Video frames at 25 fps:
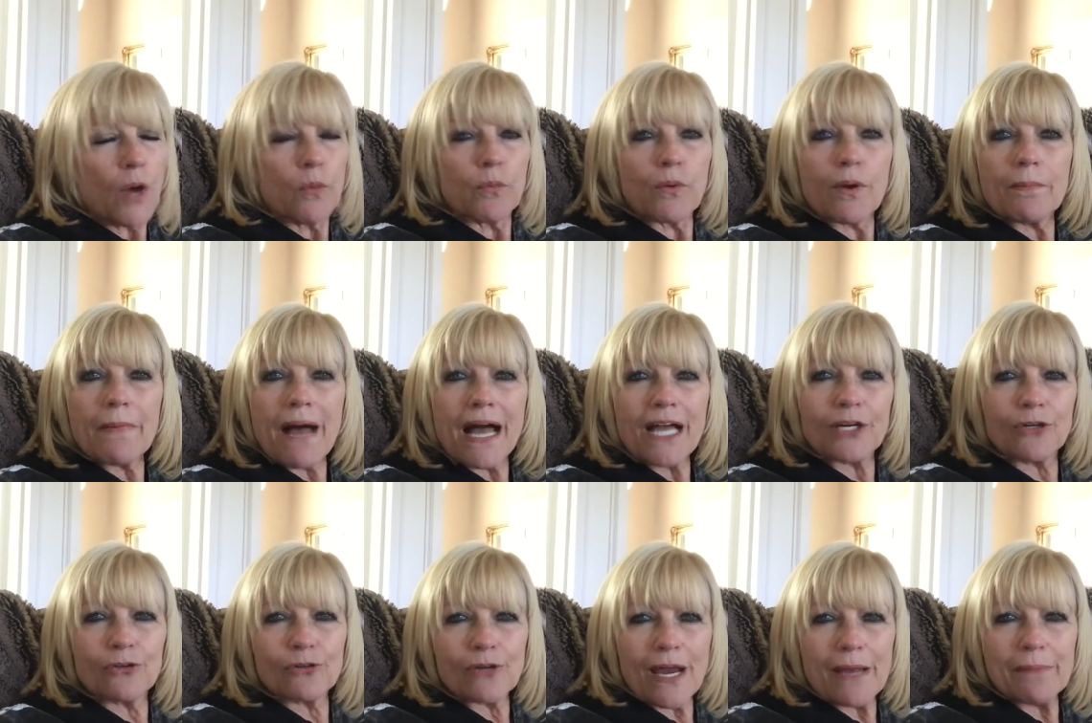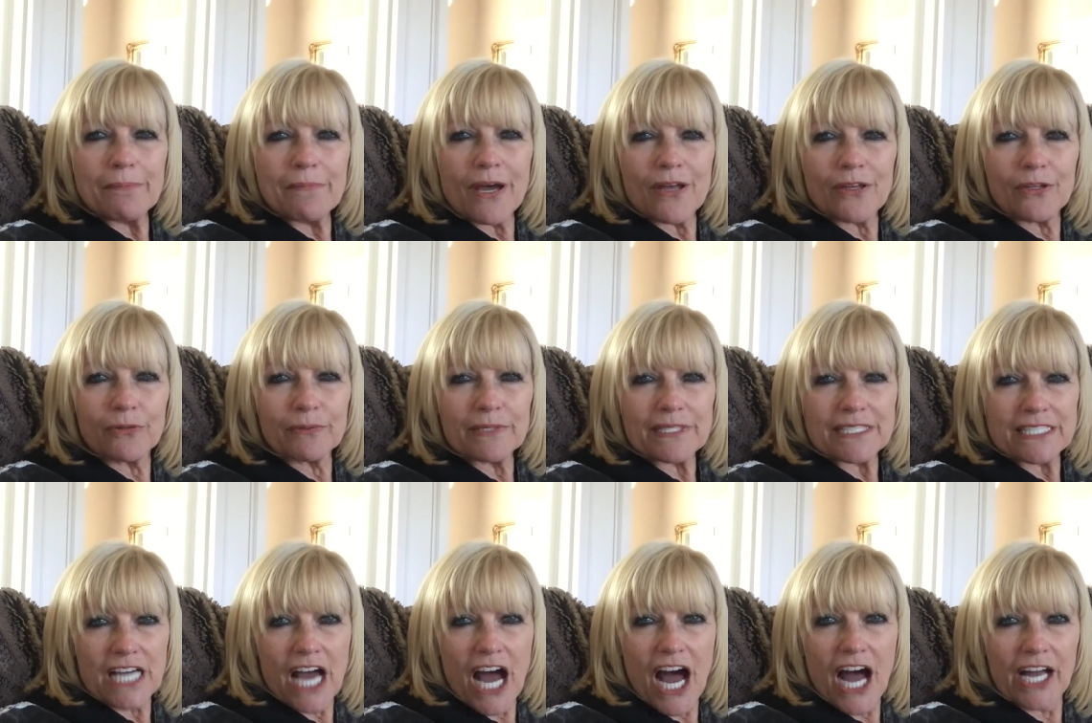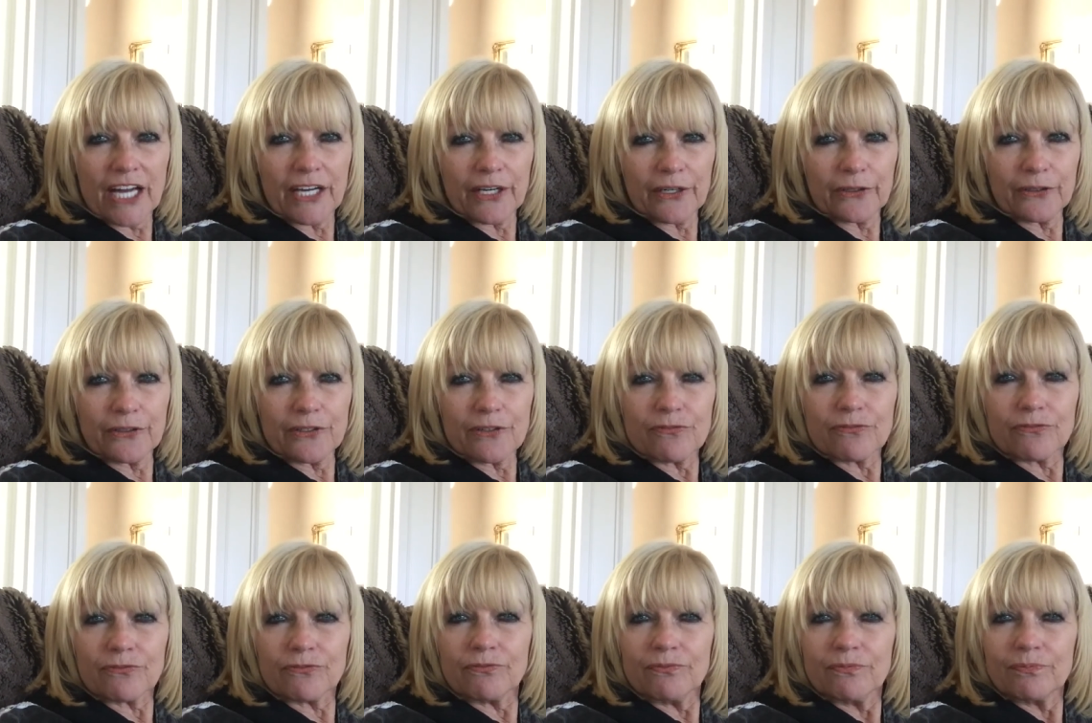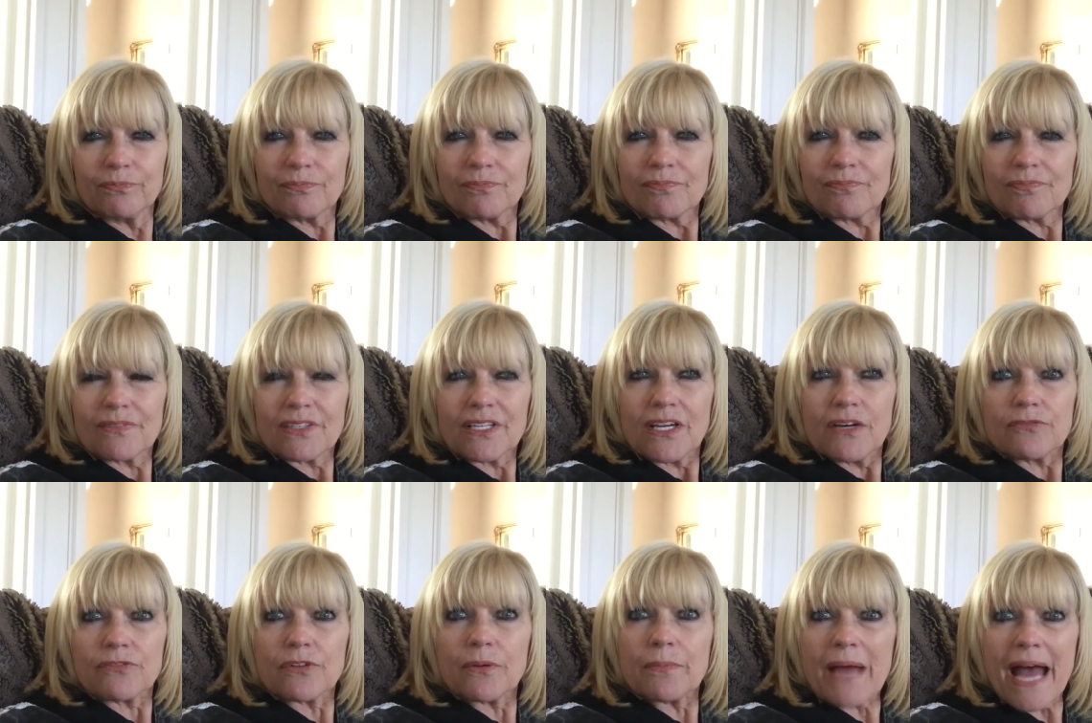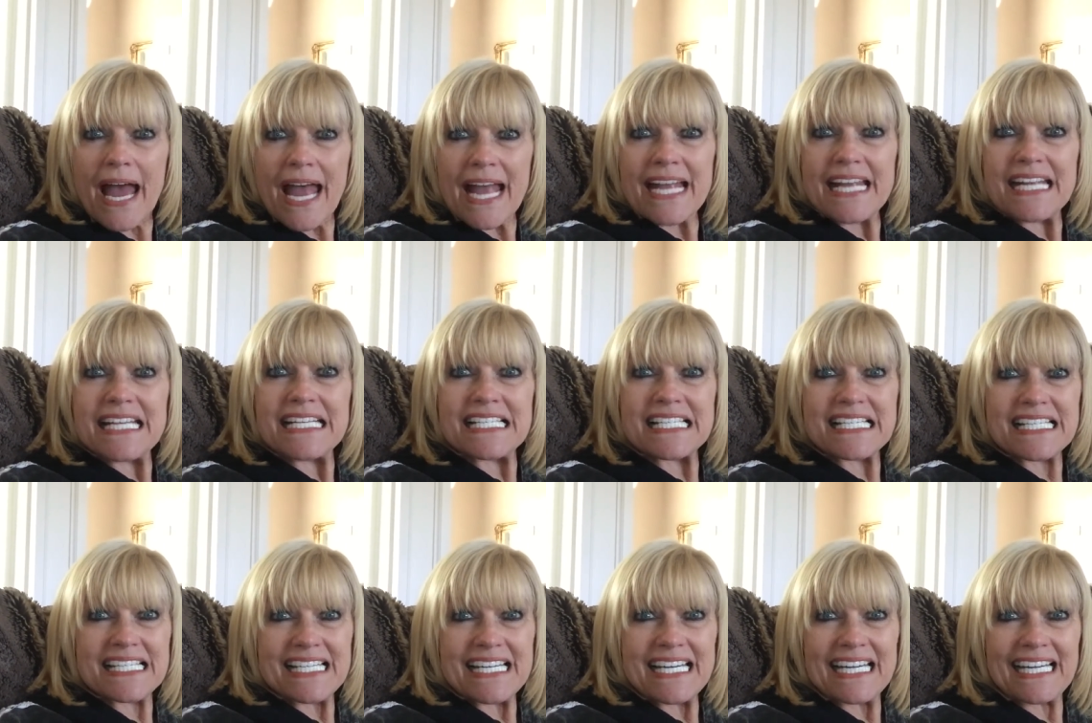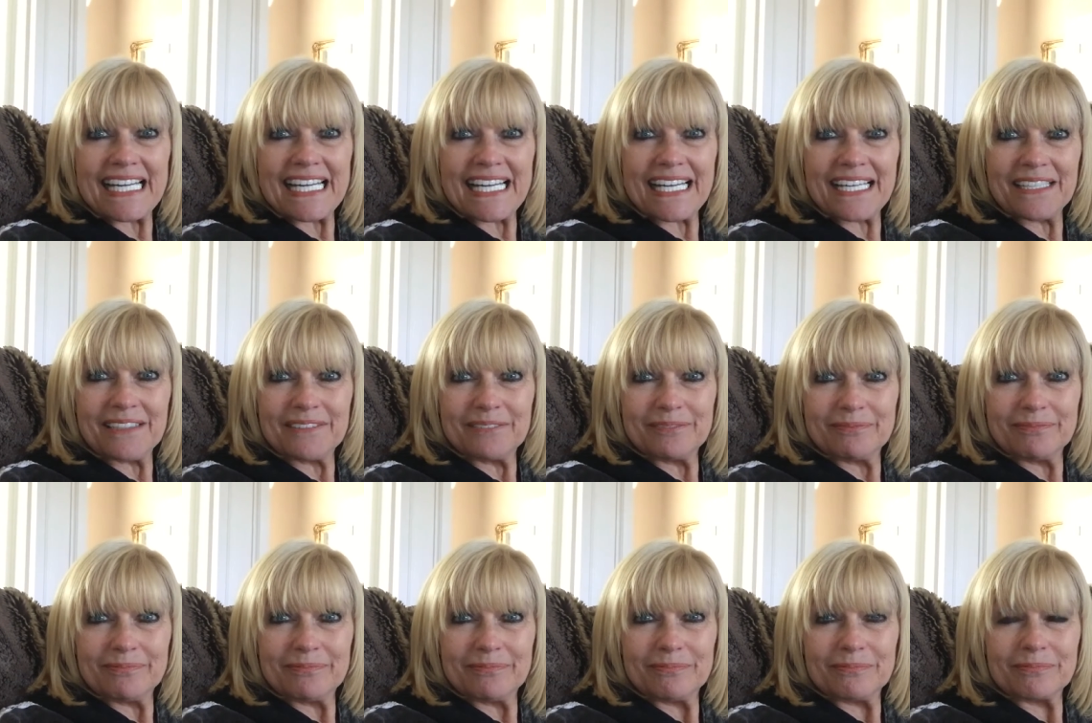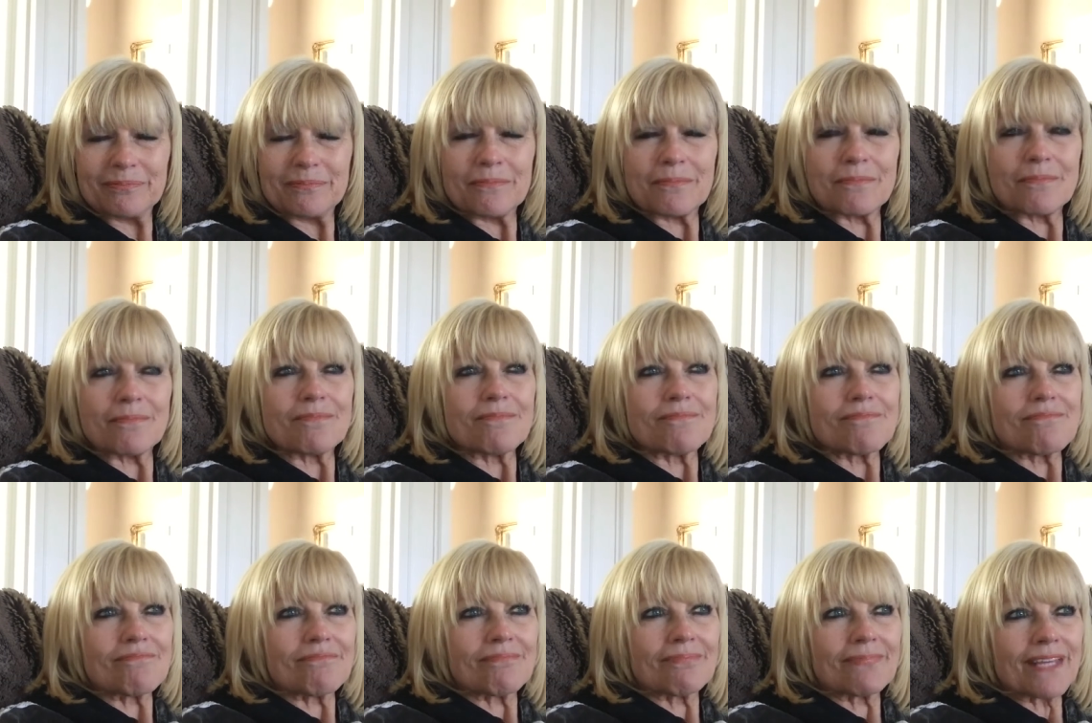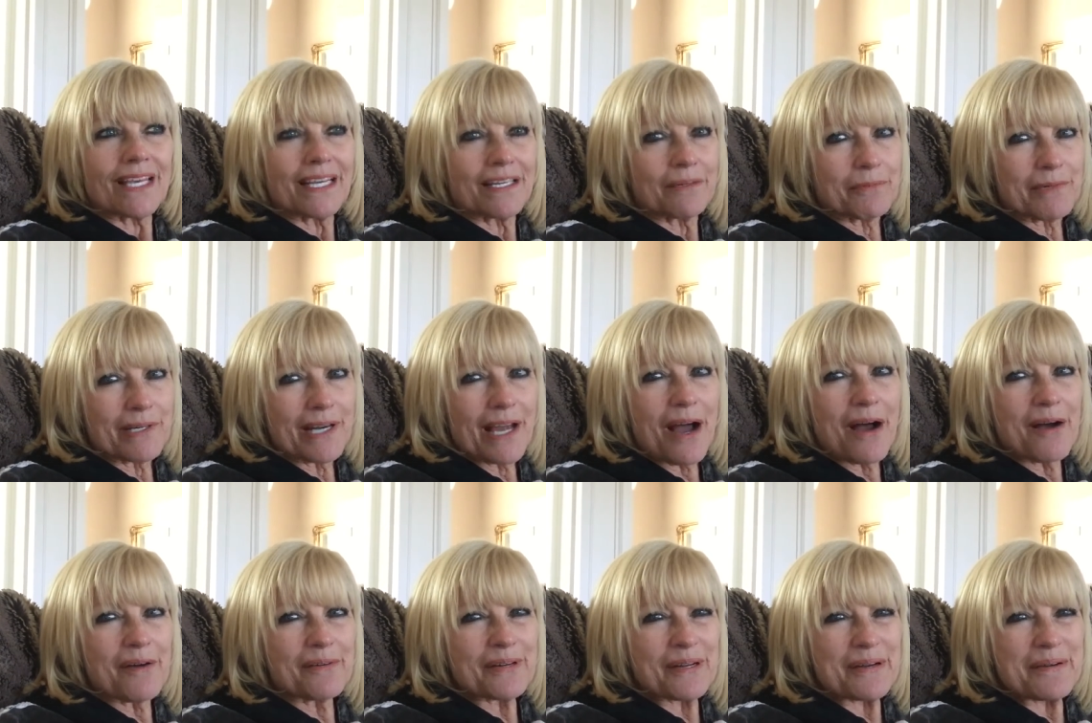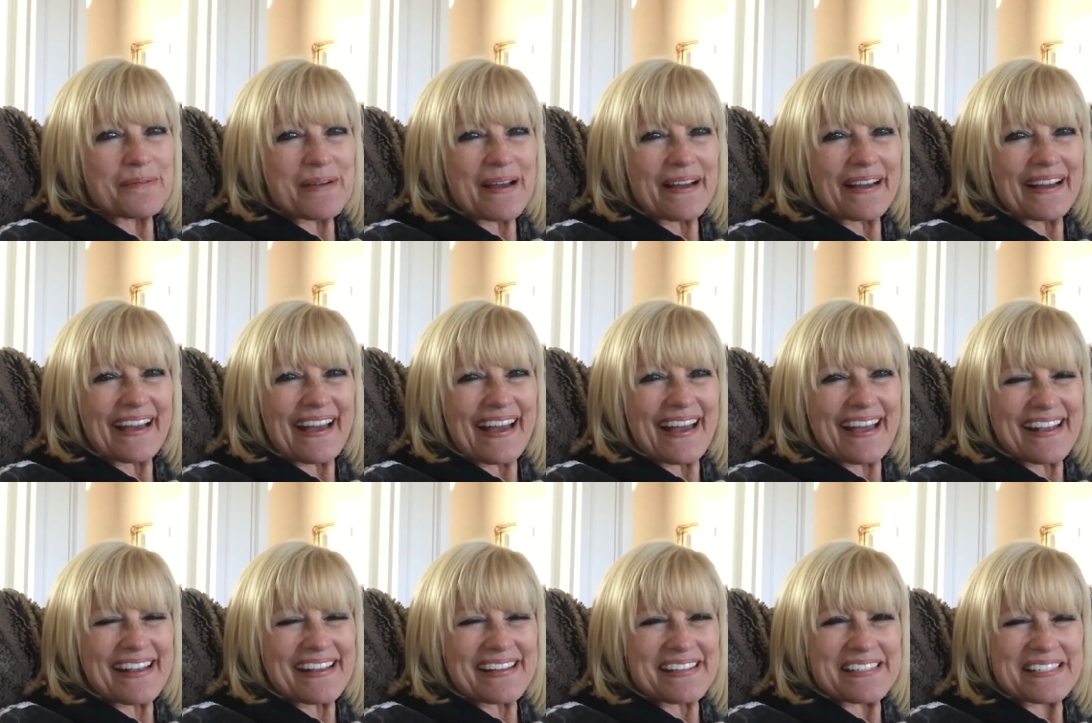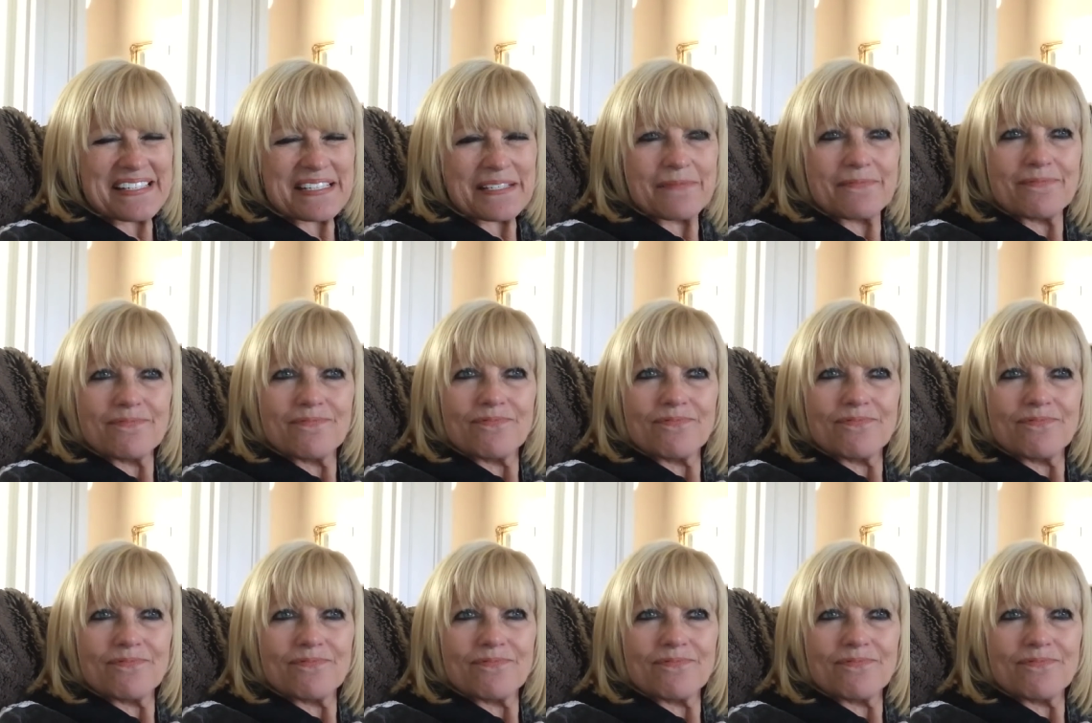When my grandmother retired from Hanes Knitting, and we all know about Hanes,